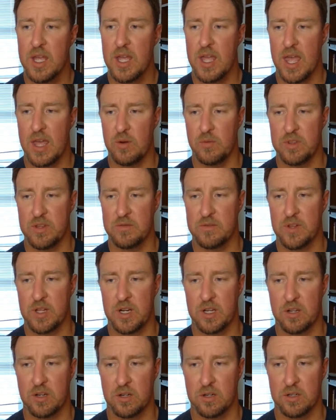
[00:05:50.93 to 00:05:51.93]
And when the flood
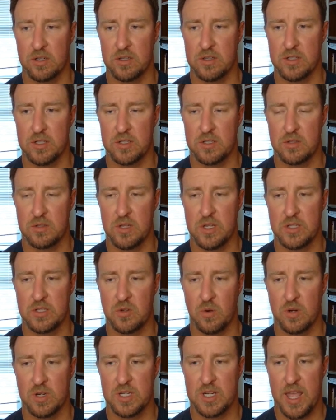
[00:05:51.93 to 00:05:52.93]
occurred, the
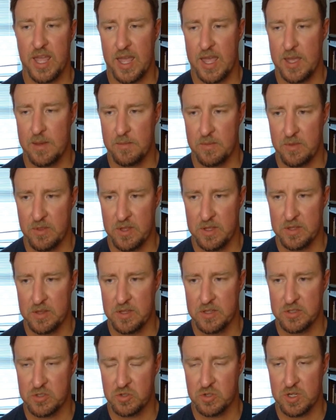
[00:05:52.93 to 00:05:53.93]
torrent came,
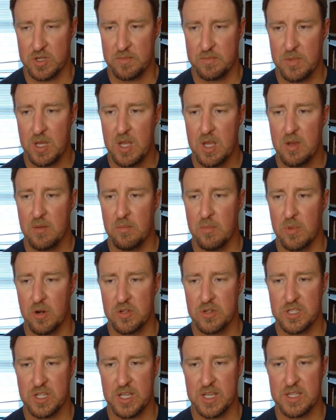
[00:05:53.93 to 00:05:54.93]
the stream
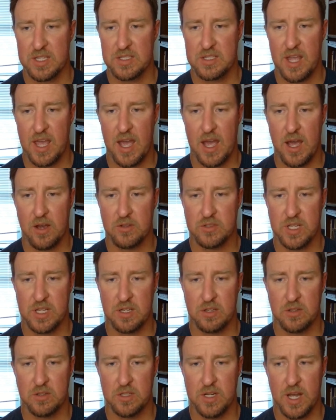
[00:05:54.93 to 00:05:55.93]
burst against the house
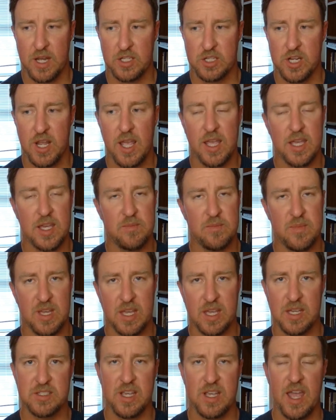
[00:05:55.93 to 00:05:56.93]
and could not shake it
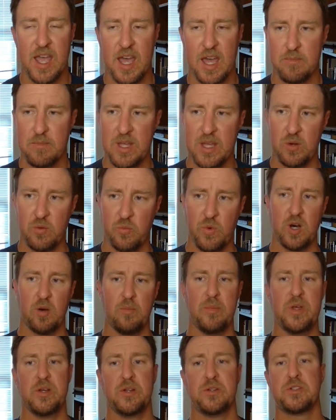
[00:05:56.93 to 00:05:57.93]
because it had been well
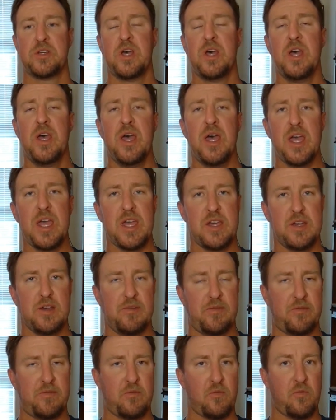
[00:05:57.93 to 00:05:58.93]
built.
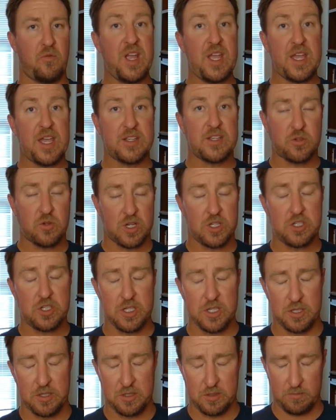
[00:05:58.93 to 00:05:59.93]
If we as
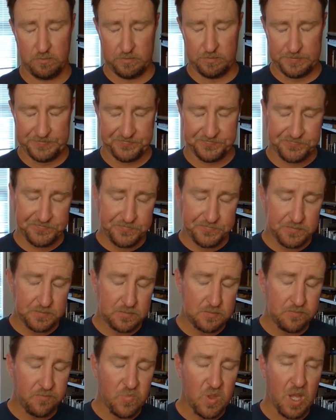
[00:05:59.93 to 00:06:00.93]
Christians
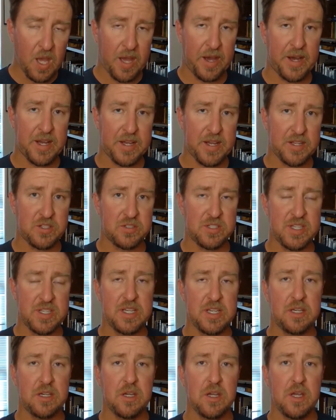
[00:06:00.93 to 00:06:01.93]

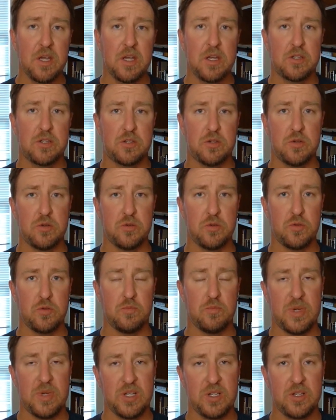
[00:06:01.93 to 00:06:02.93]
seek to
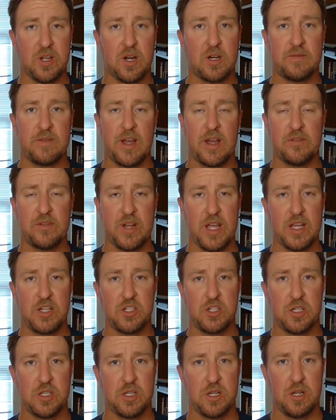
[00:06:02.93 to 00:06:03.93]
build our
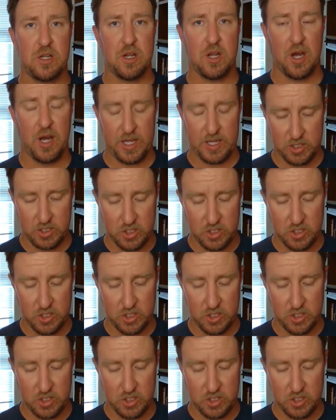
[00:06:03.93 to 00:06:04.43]
foundation on